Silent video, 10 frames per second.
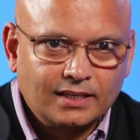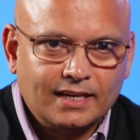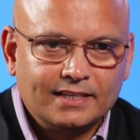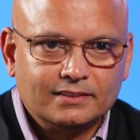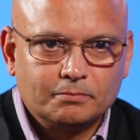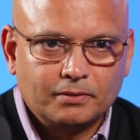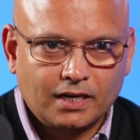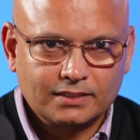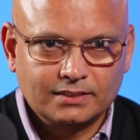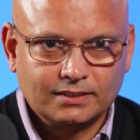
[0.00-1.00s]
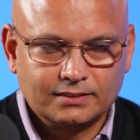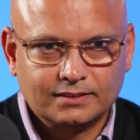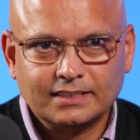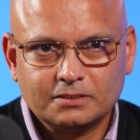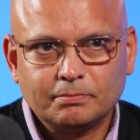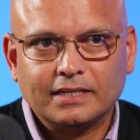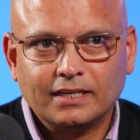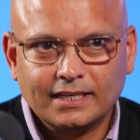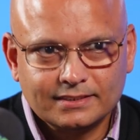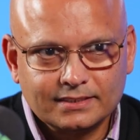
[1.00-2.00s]
and in the process, they
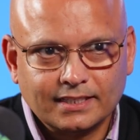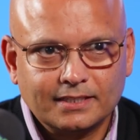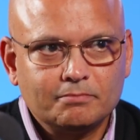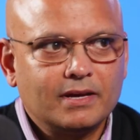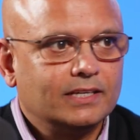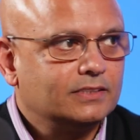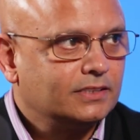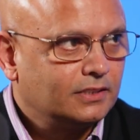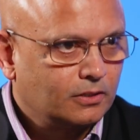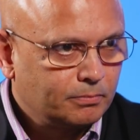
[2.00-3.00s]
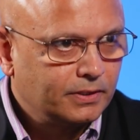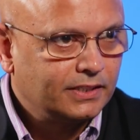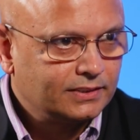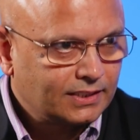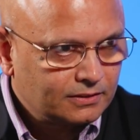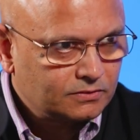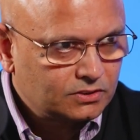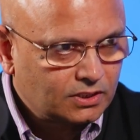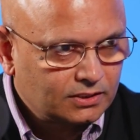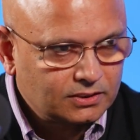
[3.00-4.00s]
spend less time managing and operating that
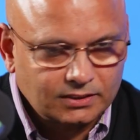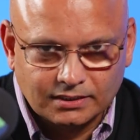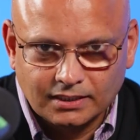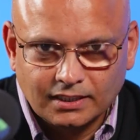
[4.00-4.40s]
infrastructure.